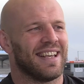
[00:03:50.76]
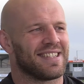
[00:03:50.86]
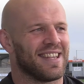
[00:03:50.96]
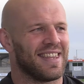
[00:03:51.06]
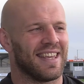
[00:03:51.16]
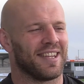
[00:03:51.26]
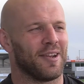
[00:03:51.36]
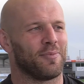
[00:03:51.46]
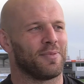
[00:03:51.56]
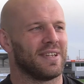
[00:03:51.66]
And that's the thing, you
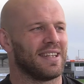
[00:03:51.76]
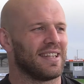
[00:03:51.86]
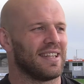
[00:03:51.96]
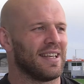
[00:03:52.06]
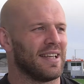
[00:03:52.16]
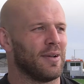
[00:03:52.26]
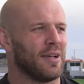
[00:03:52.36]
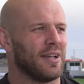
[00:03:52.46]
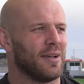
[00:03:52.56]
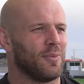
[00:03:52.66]
know,
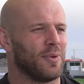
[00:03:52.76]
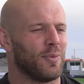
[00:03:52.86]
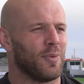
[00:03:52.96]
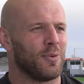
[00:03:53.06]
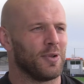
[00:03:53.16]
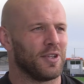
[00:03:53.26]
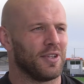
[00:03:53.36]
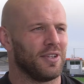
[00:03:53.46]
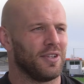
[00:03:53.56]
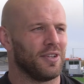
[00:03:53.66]
at one
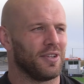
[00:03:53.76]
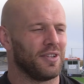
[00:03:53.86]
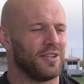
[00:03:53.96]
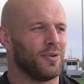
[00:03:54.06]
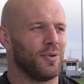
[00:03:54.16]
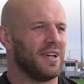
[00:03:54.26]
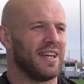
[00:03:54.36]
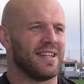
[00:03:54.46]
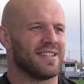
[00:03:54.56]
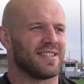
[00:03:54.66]
point you all it
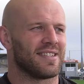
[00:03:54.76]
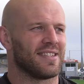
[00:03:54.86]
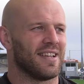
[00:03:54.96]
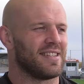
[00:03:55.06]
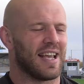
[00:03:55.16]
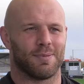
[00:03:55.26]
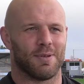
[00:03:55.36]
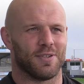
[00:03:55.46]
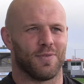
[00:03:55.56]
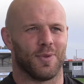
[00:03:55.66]
needs is a text
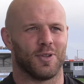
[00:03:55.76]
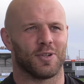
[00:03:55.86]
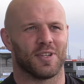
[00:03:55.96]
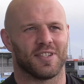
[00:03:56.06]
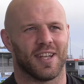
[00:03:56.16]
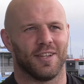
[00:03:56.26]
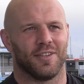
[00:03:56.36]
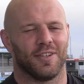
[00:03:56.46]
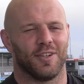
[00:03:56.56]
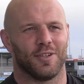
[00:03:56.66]
message from the doctor
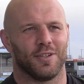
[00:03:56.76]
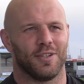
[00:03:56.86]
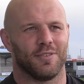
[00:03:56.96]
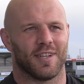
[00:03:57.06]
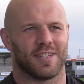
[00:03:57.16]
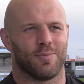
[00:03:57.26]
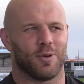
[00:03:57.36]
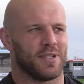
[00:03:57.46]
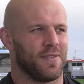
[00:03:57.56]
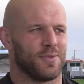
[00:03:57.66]
saying, you know, you tested
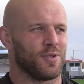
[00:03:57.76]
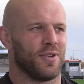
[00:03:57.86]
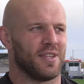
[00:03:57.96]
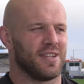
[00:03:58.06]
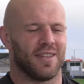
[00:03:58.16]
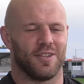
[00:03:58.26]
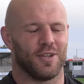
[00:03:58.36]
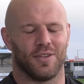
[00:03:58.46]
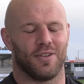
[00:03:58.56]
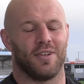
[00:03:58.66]
positive, I'm sorry, there's nothing
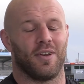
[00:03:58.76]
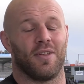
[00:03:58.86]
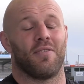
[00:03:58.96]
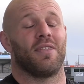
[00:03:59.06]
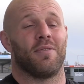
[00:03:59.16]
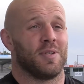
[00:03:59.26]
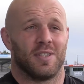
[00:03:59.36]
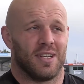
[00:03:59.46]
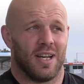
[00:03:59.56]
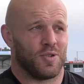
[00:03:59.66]
you can, you know, there
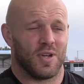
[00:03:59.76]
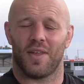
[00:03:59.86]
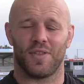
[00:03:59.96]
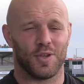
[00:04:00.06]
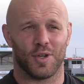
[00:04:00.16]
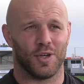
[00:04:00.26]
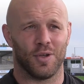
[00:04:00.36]
is literally nothing you can